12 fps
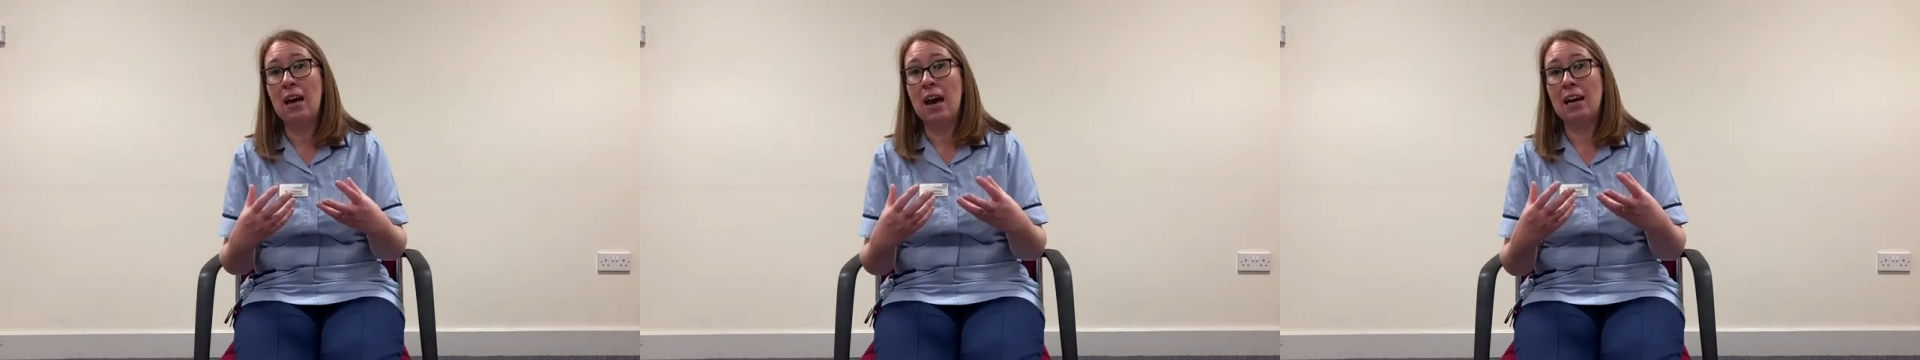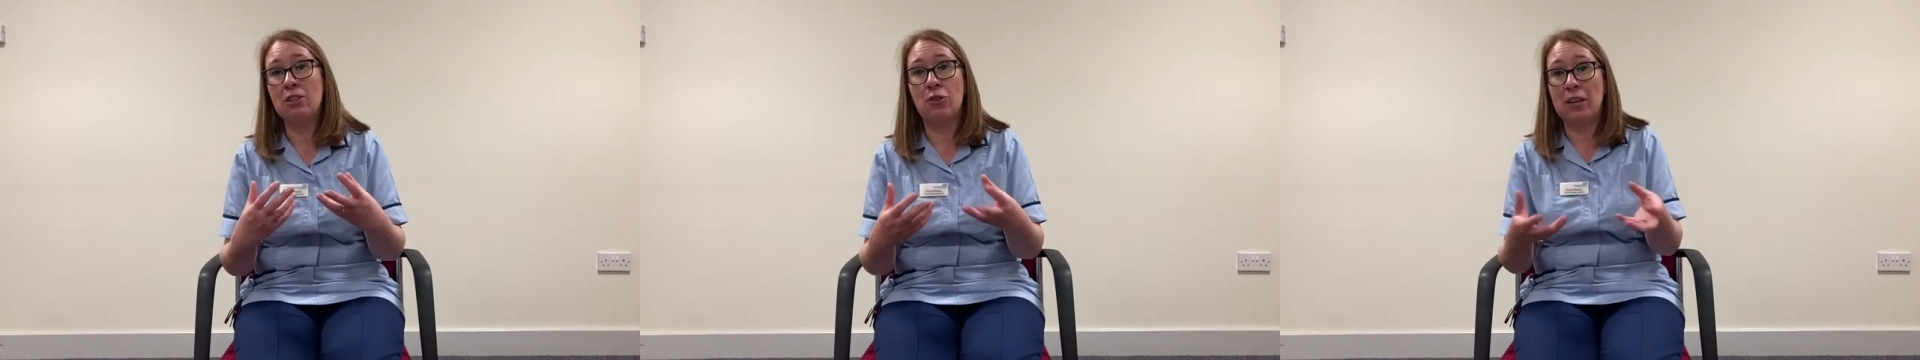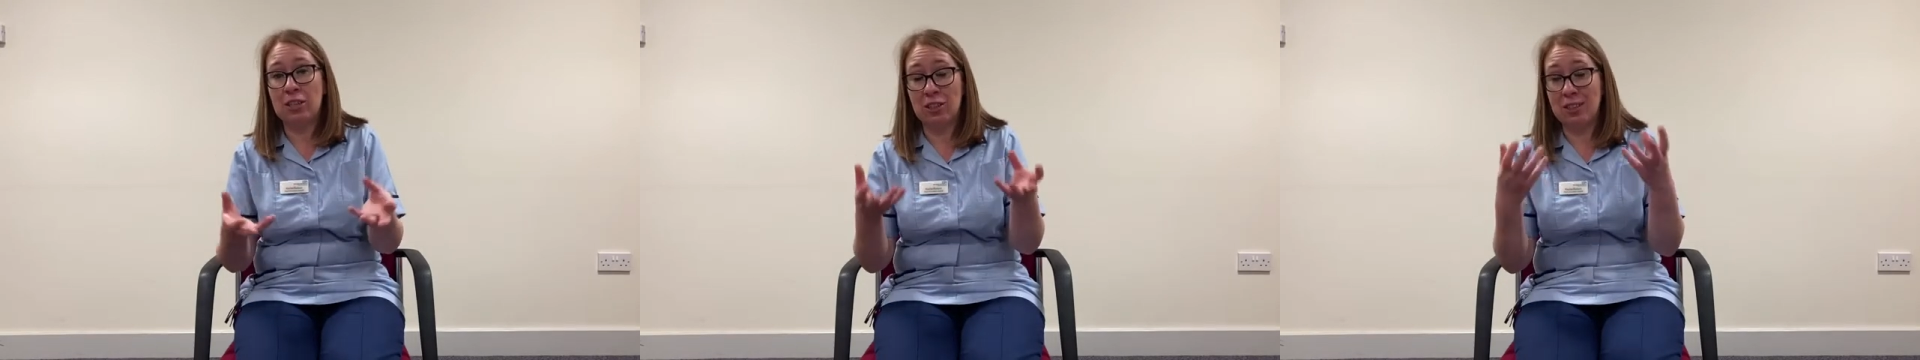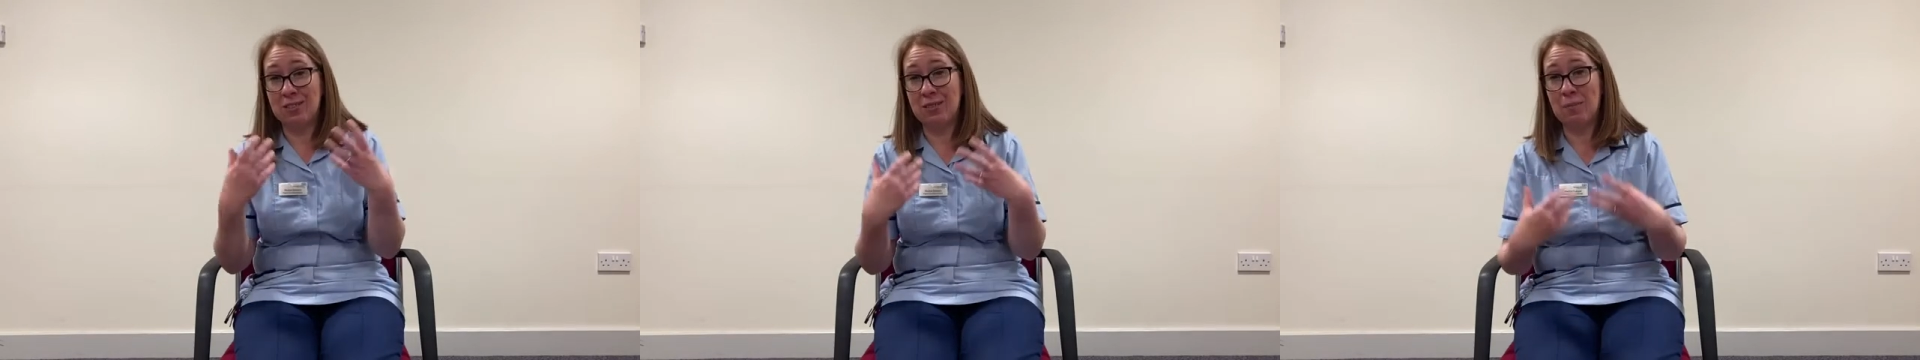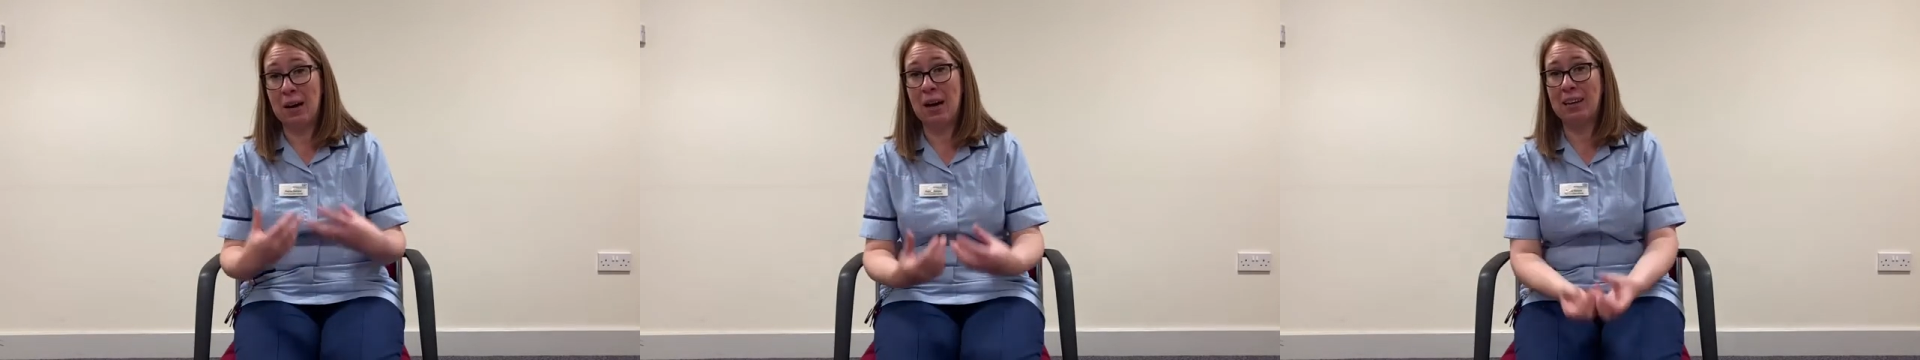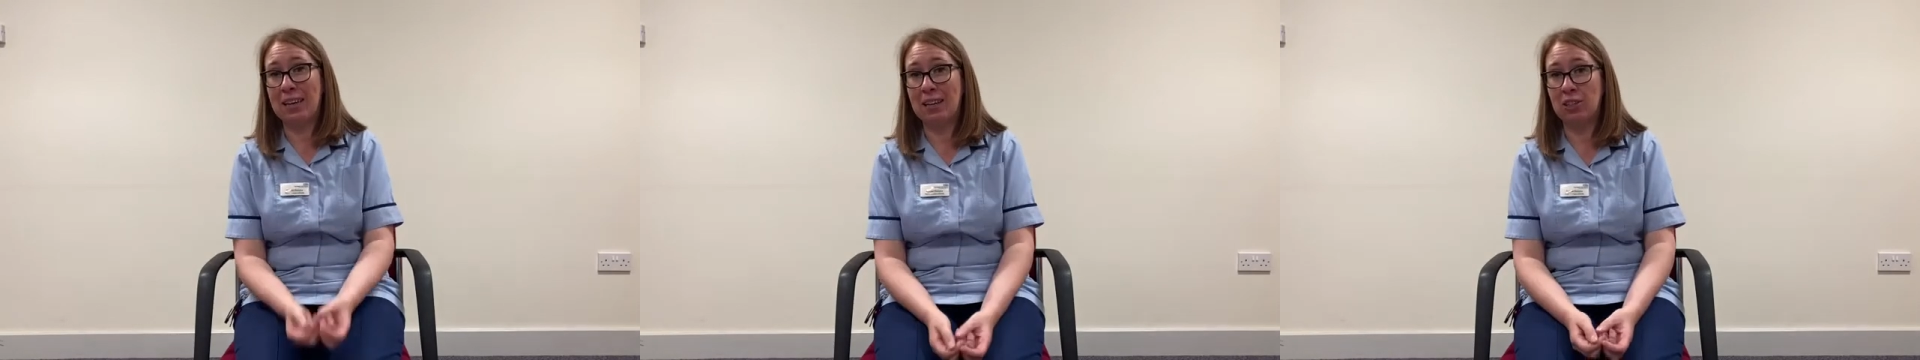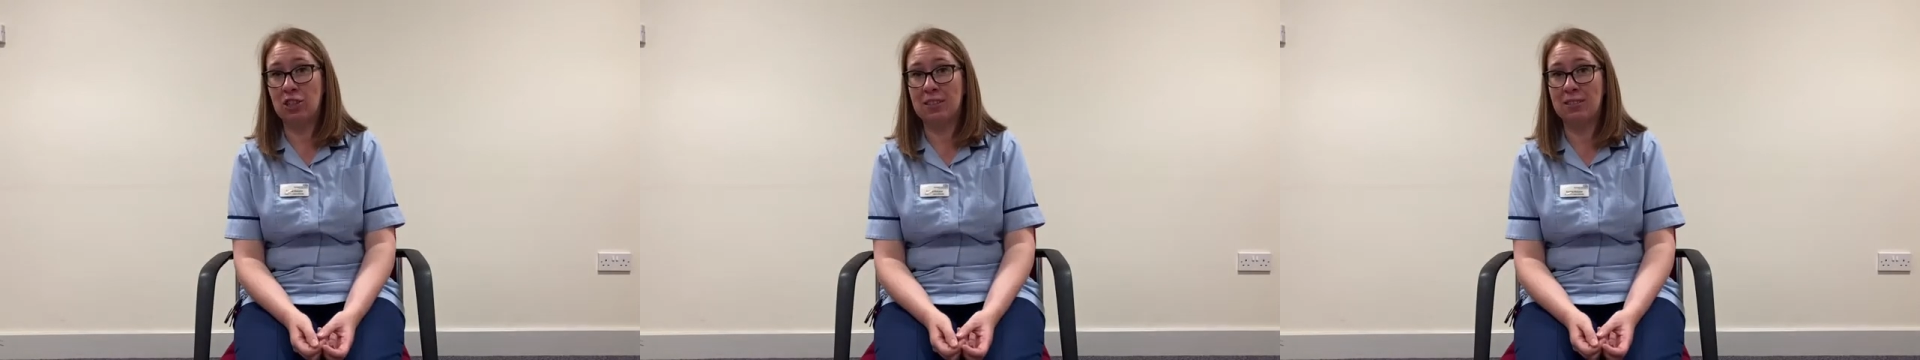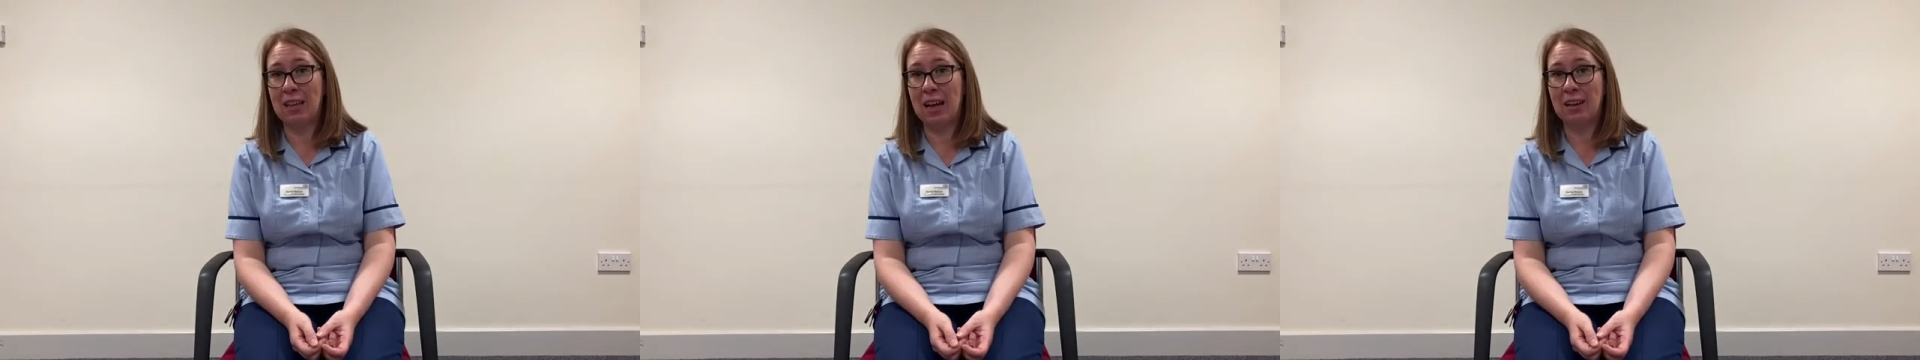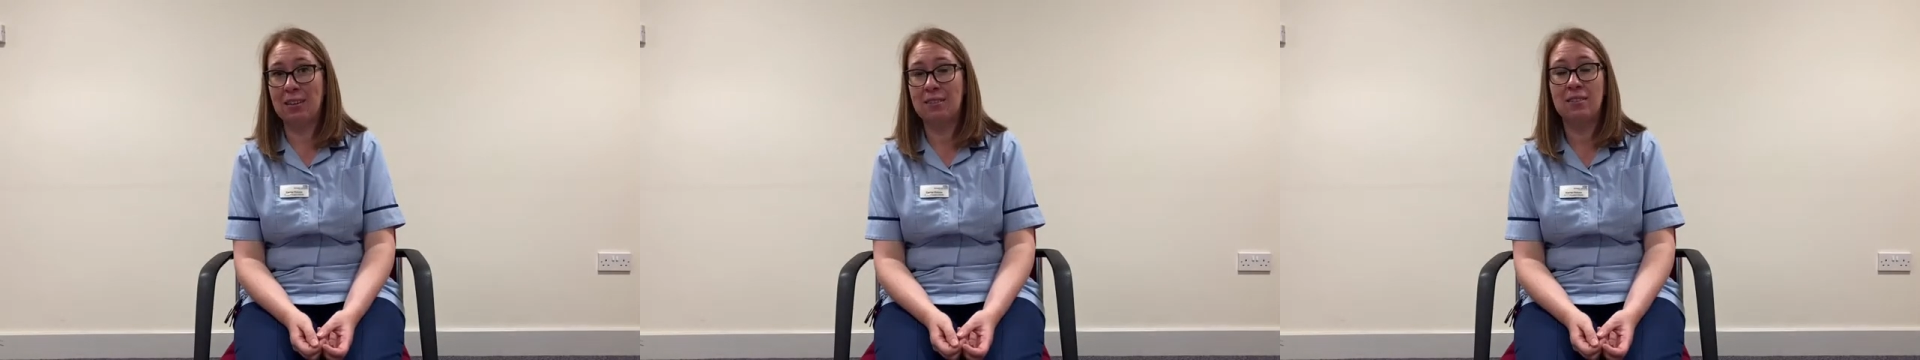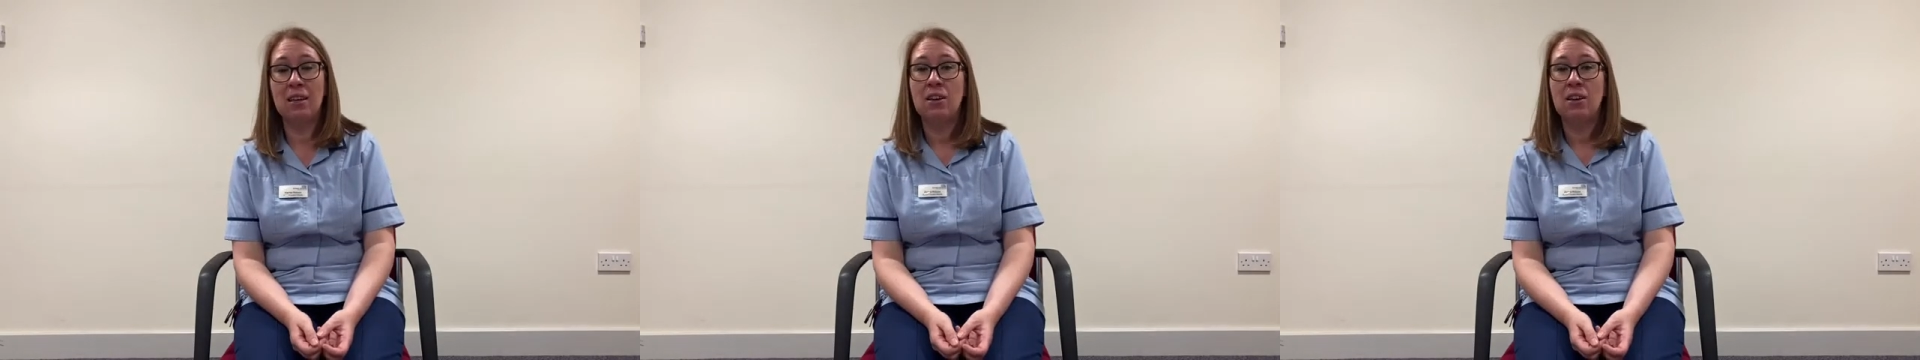hydration and some high energy snacks.